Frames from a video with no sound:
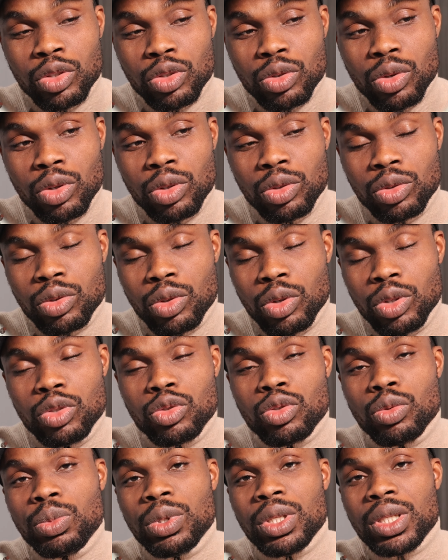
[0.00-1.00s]

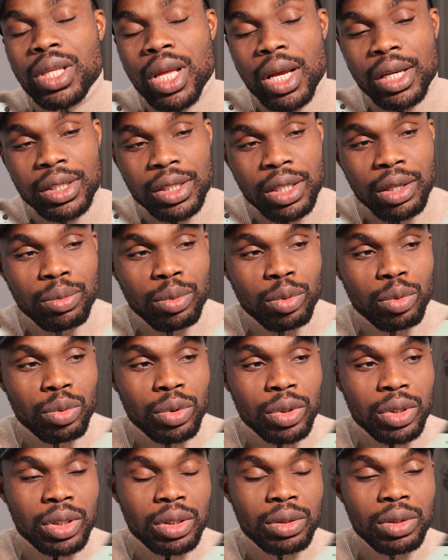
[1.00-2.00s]
going to be testable
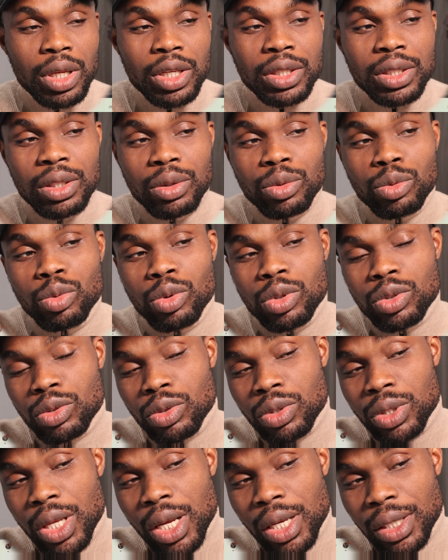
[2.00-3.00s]
with, let's say we want
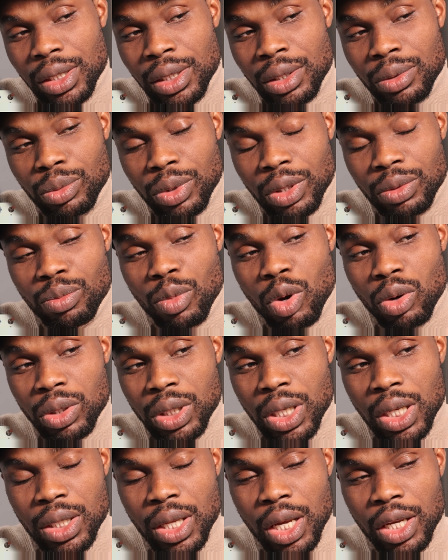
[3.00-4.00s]
to test with
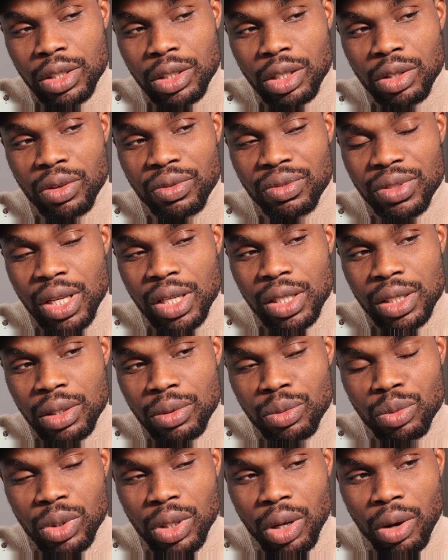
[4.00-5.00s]
mock data instead of
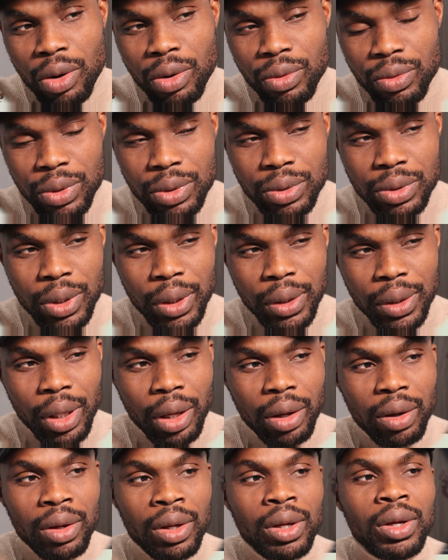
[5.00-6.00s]
testing with our real
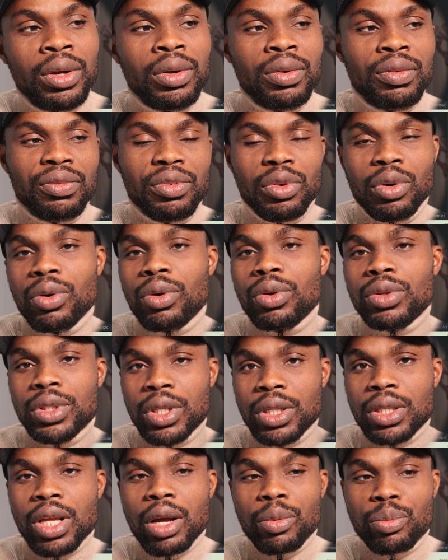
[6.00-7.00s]
data for
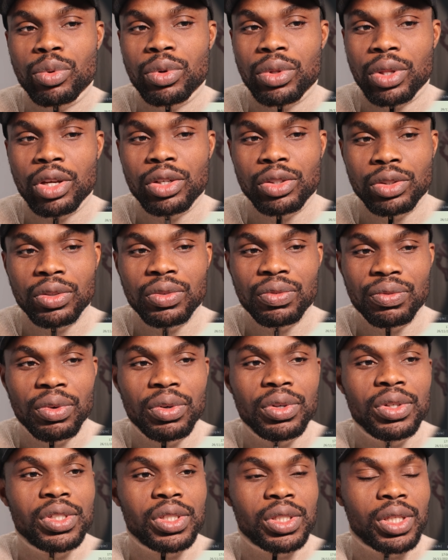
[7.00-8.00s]
data protection,
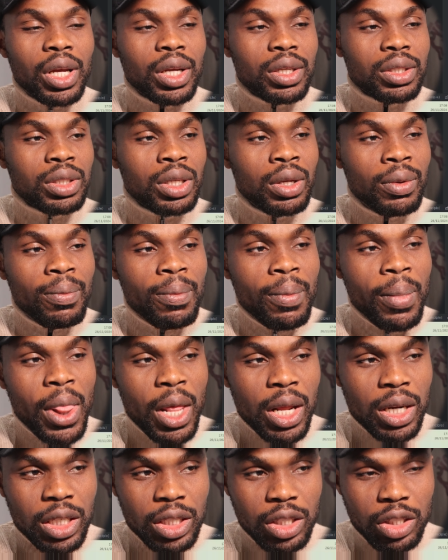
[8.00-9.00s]
for instance.
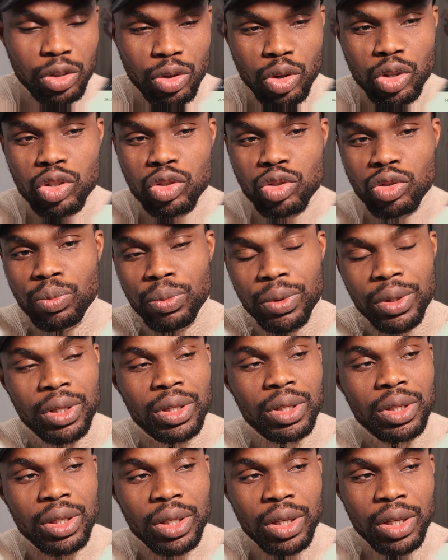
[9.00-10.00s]
This is going to
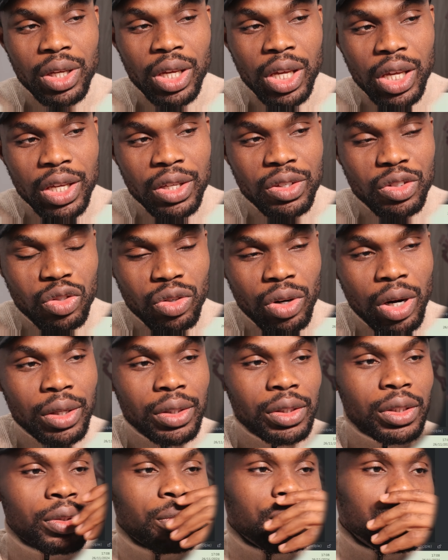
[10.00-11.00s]
be a
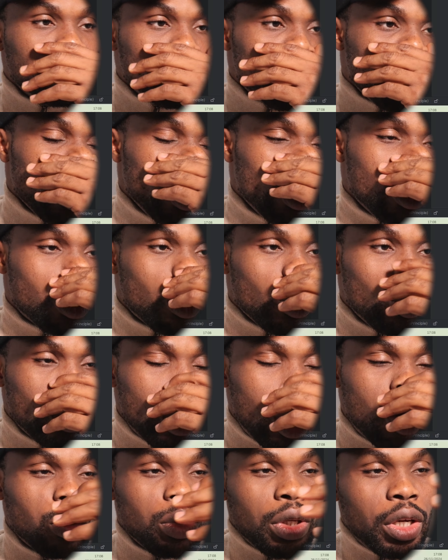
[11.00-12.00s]
hindrance. So
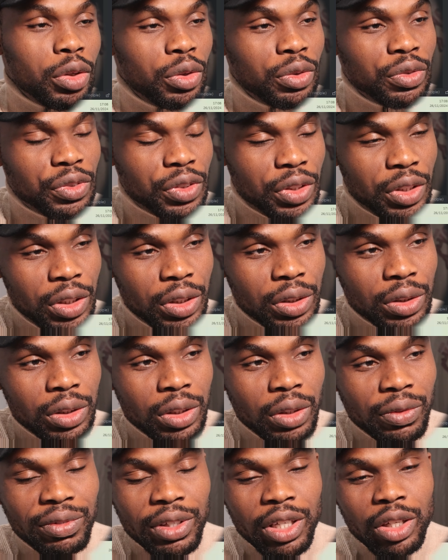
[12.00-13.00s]
now that you've seen
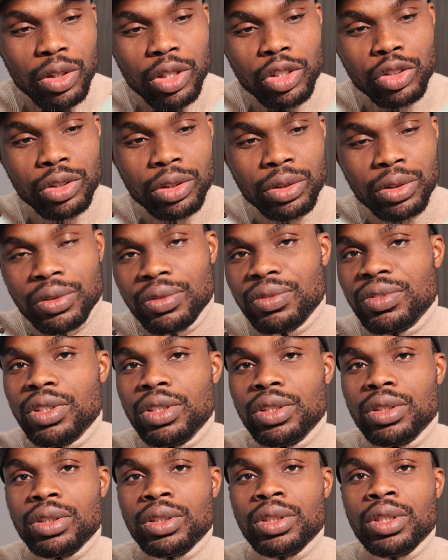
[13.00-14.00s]
the violation
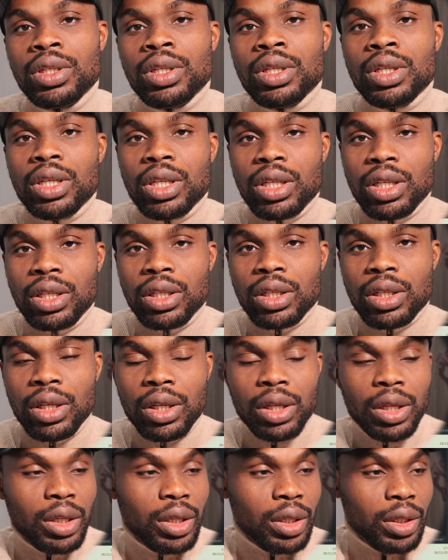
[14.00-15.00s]

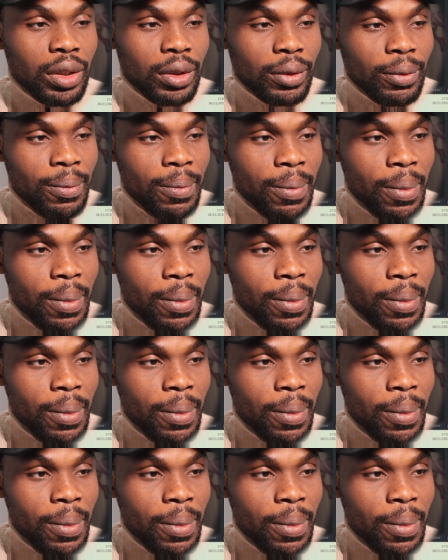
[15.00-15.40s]
of the